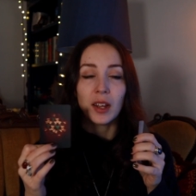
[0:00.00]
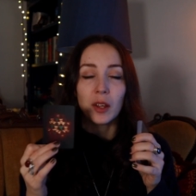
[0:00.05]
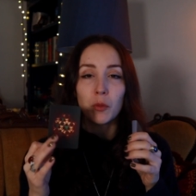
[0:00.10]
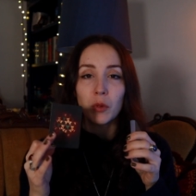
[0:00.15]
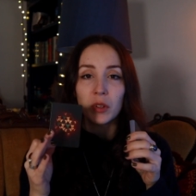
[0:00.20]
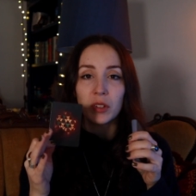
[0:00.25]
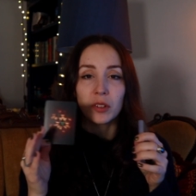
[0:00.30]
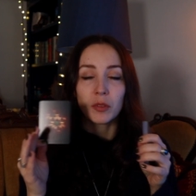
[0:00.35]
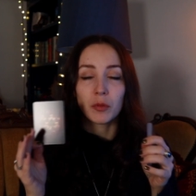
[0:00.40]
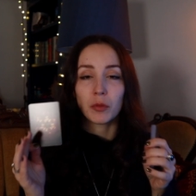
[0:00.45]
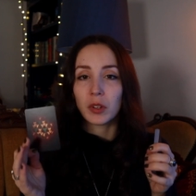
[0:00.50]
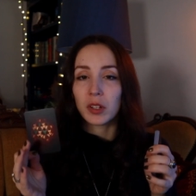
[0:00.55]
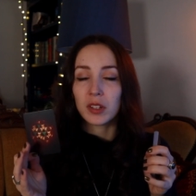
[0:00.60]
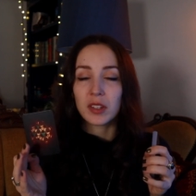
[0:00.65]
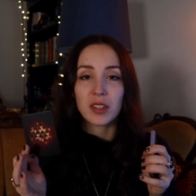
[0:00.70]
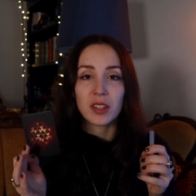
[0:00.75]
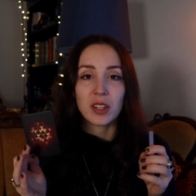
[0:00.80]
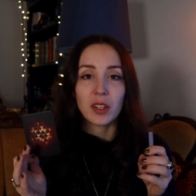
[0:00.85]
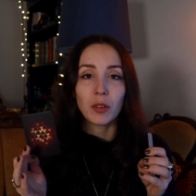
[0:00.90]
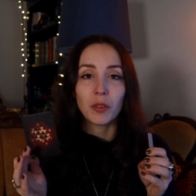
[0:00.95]
It wasn't
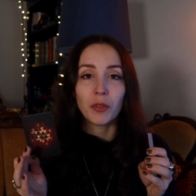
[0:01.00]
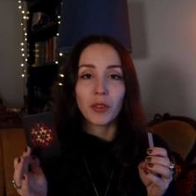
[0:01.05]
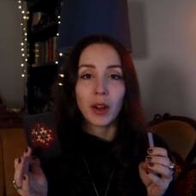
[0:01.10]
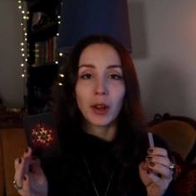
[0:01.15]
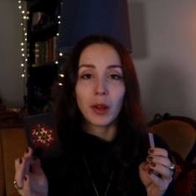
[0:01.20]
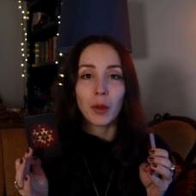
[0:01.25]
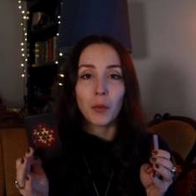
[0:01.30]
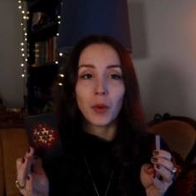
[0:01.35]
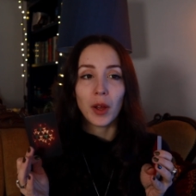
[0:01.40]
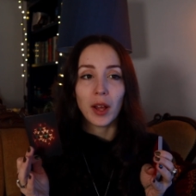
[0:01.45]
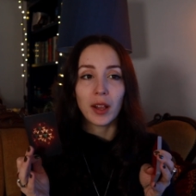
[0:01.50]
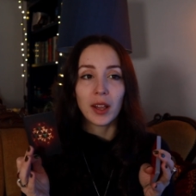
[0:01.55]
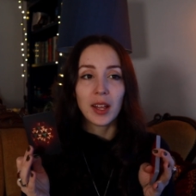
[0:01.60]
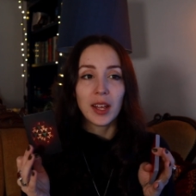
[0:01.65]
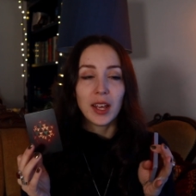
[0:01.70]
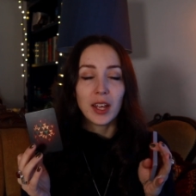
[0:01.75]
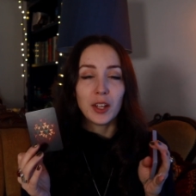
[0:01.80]
concealed very well,